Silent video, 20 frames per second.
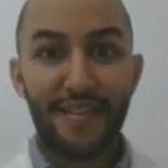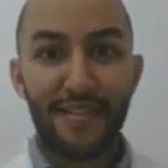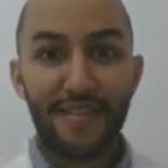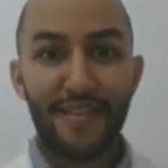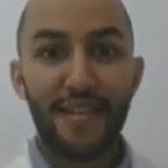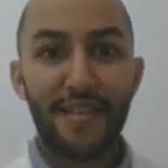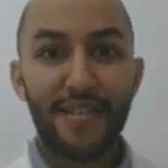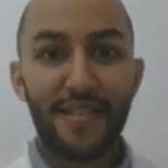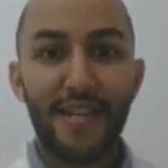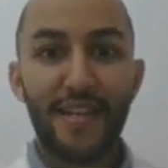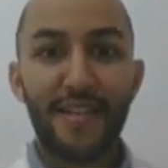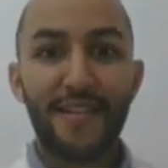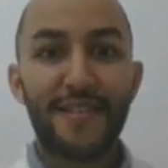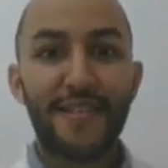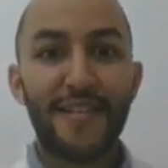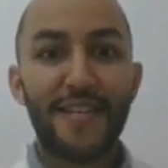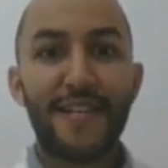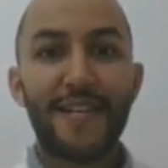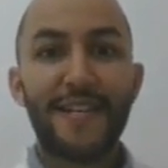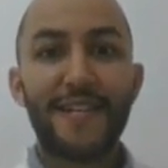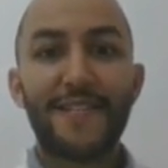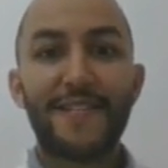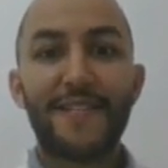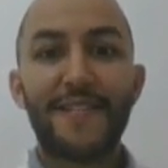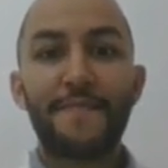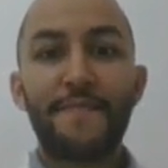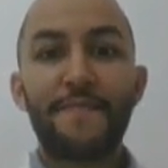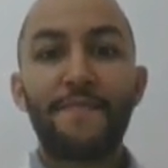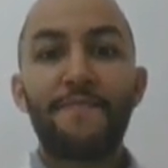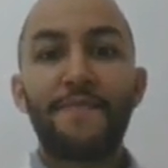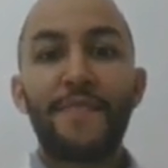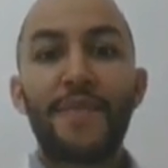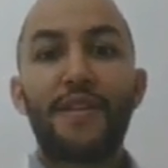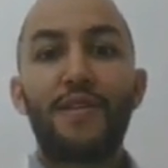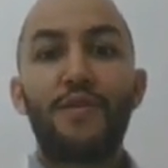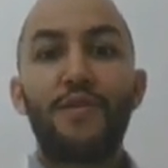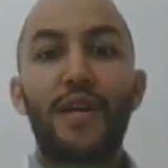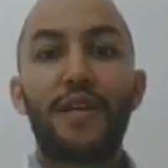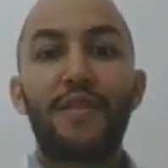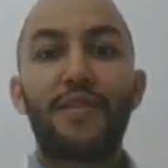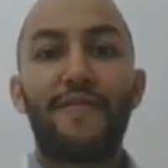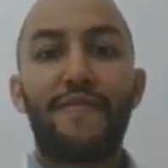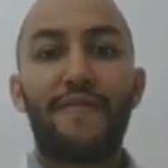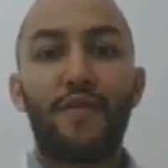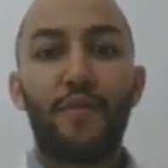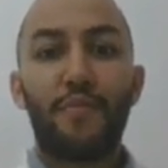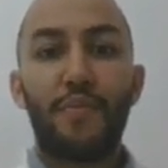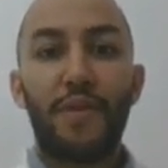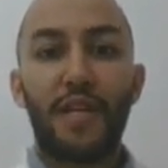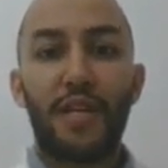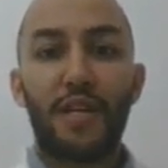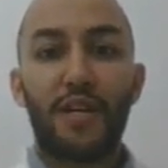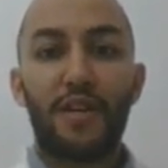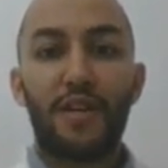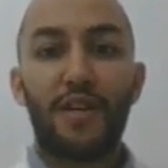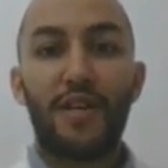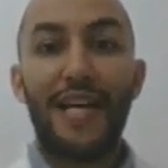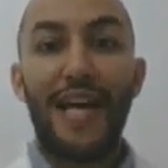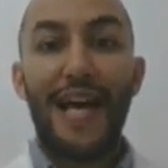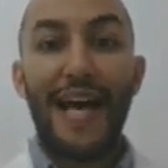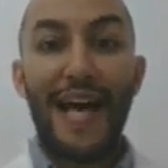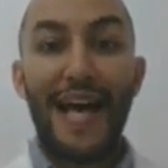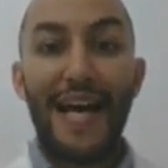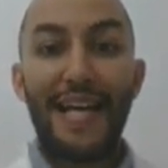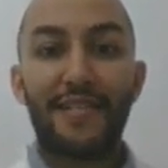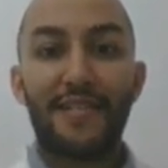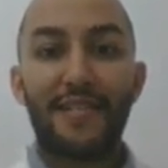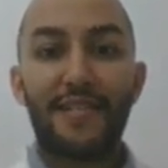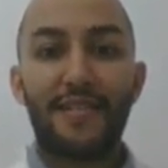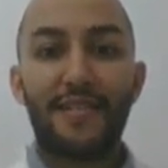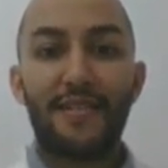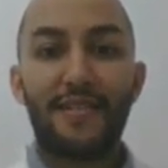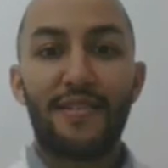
The second thing is, look at the verb here, had.